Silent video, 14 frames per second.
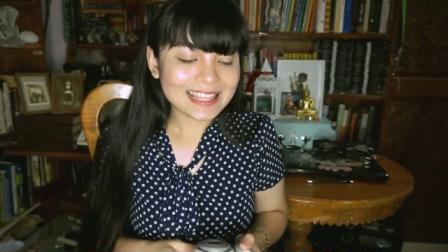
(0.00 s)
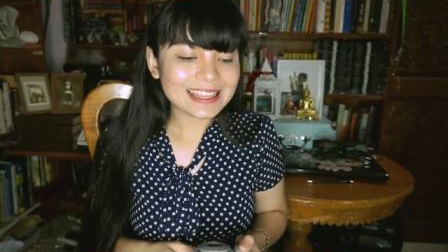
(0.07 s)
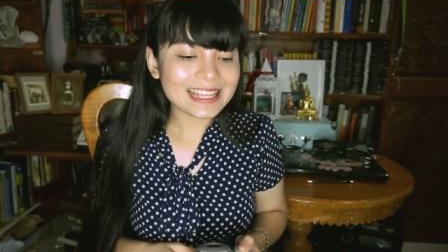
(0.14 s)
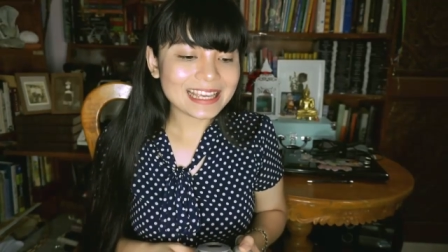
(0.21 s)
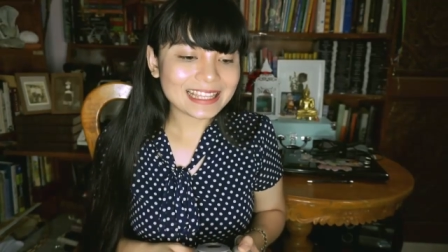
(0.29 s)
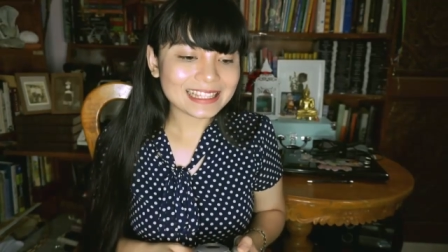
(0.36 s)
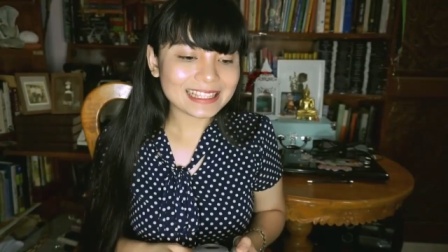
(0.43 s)

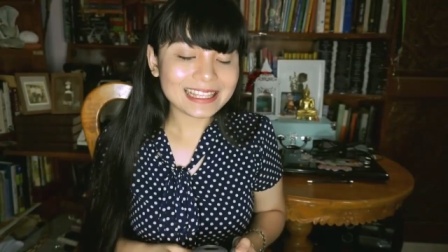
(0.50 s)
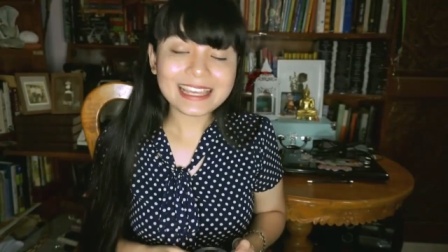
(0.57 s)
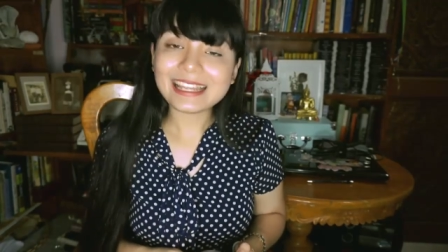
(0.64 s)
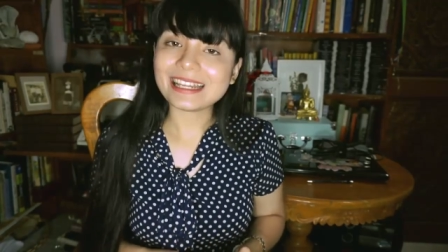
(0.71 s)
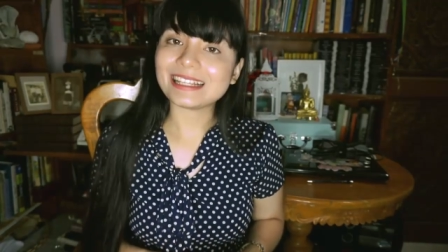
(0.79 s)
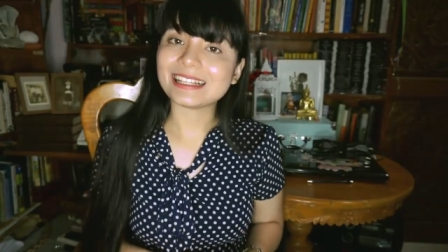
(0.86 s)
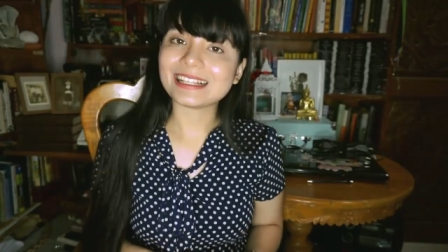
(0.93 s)
then
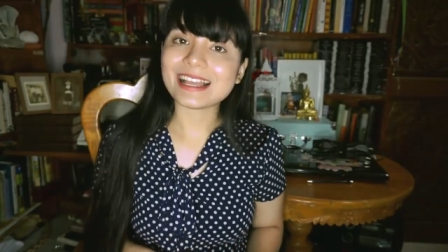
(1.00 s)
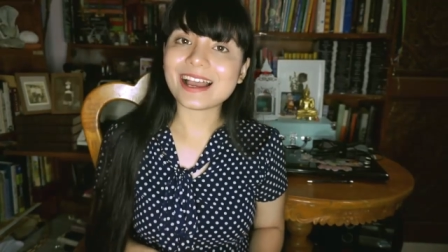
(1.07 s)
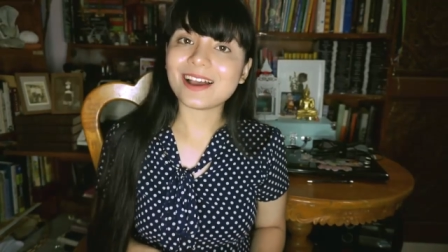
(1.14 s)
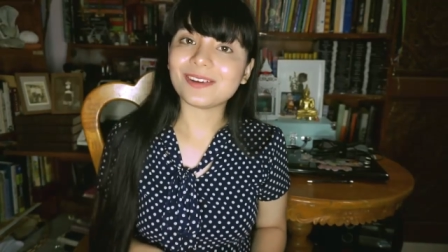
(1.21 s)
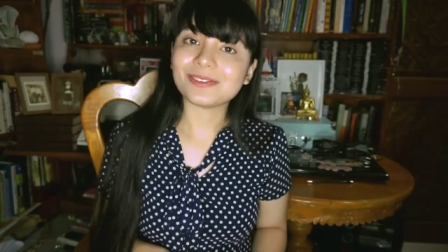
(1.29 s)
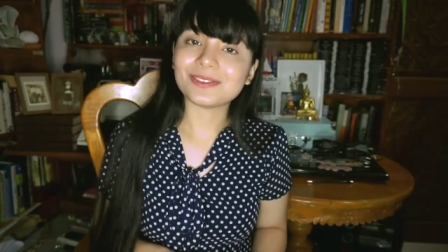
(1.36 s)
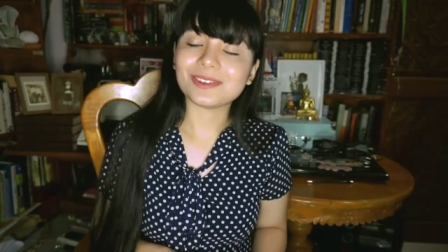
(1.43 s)
get it
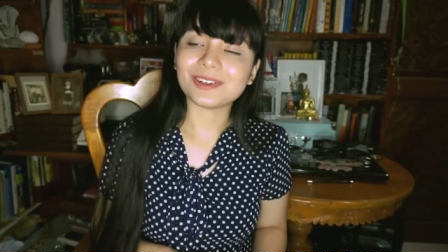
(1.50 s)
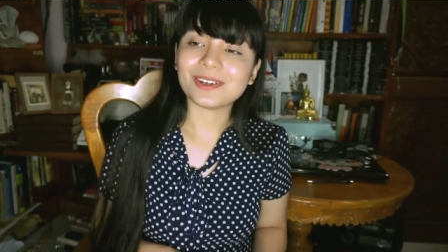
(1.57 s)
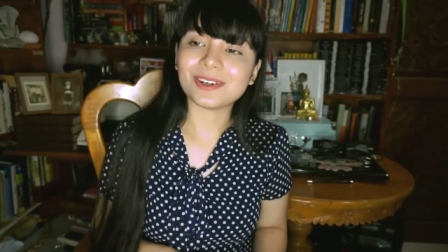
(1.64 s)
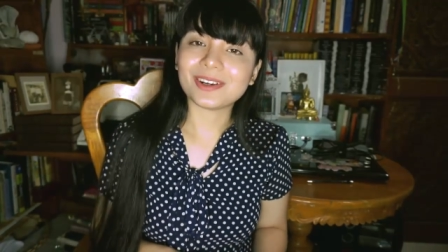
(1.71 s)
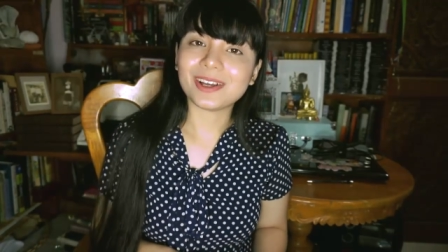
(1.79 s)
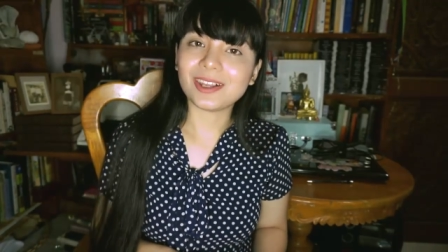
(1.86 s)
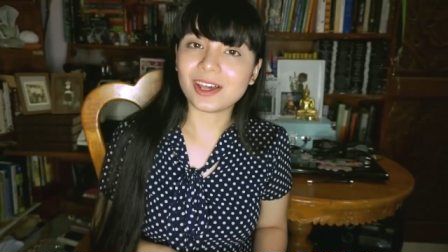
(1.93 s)

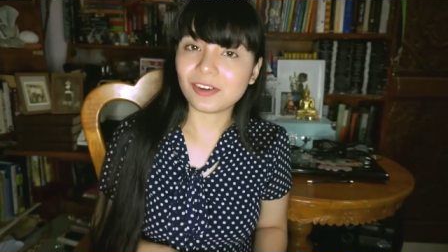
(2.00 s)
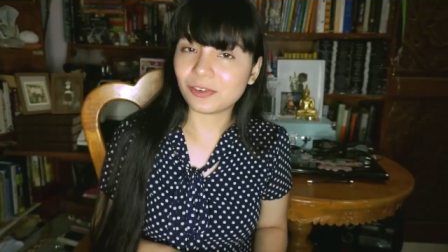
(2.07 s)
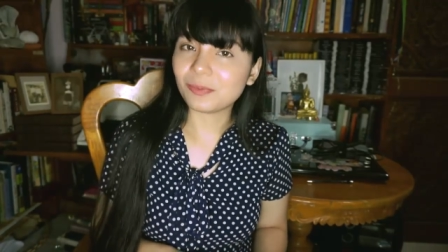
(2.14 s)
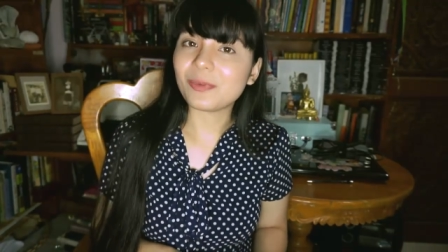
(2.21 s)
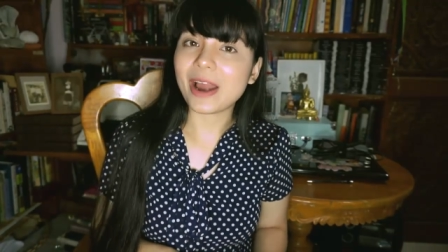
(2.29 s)
after a lot of